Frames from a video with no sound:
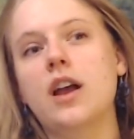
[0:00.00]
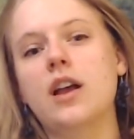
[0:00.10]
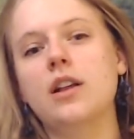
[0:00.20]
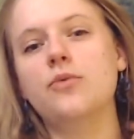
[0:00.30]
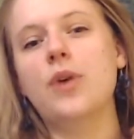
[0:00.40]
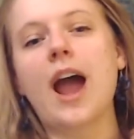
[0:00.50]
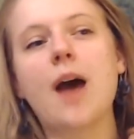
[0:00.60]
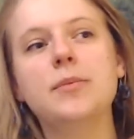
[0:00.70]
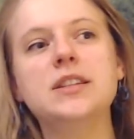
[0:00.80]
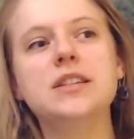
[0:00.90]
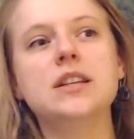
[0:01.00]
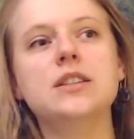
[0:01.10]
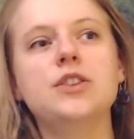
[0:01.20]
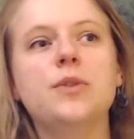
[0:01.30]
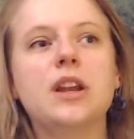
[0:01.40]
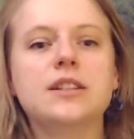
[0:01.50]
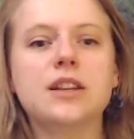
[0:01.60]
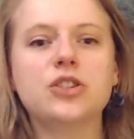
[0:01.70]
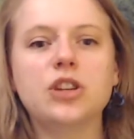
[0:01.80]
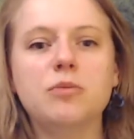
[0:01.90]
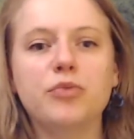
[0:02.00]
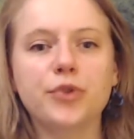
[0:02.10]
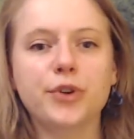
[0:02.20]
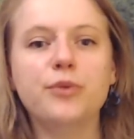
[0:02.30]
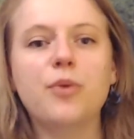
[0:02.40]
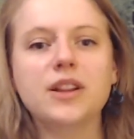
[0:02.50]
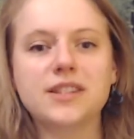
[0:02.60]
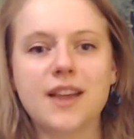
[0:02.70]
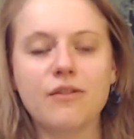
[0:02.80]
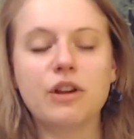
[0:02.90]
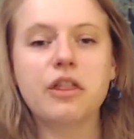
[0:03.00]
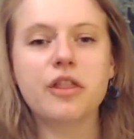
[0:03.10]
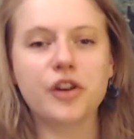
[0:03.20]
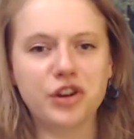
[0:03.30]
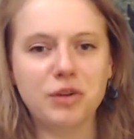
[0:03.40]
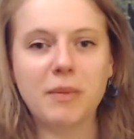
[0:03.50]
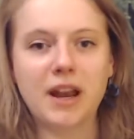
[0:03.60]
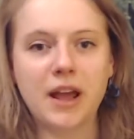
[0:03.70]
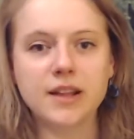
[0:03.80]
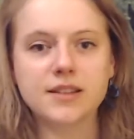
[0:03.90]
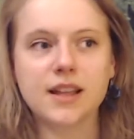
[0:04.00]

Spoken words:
what happens is you can essentially brew once every 30 minutes.